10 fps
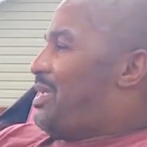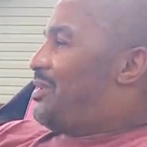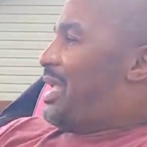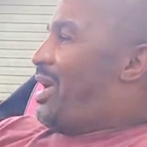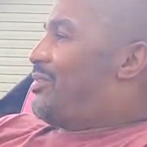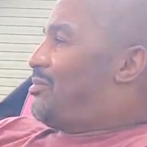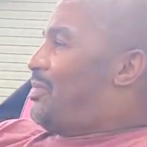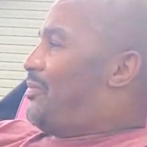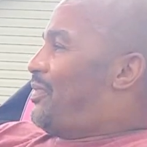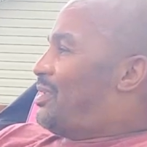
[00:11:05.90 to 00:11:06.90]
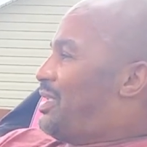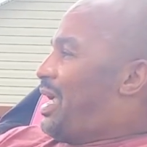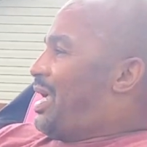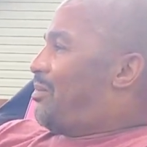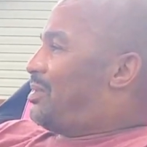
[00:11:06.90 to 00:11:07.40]
me 1,000 motherfucking
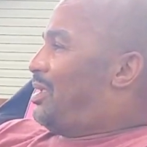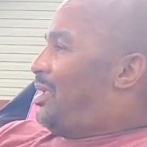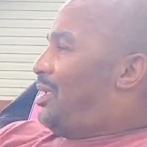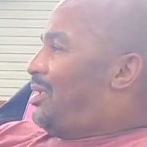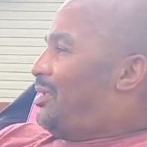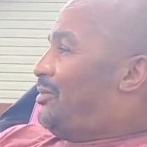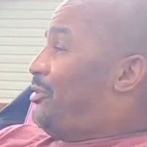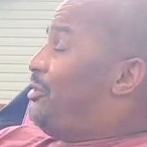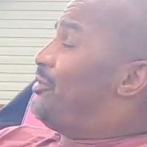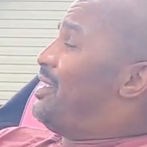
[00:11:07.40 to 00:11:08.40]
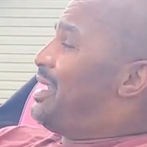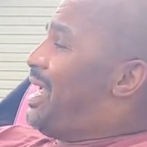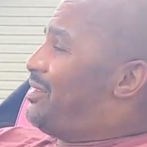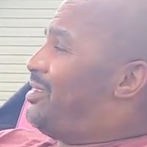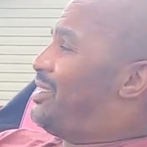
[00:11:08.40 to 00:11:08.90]
times. Do you think
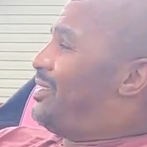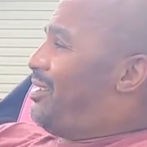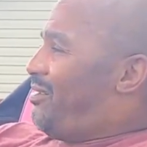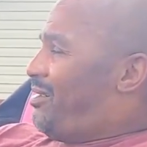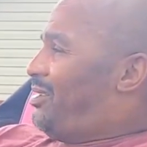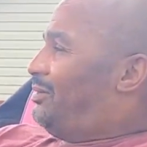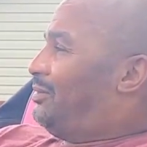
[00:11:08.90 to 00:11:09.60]
I took that to heart?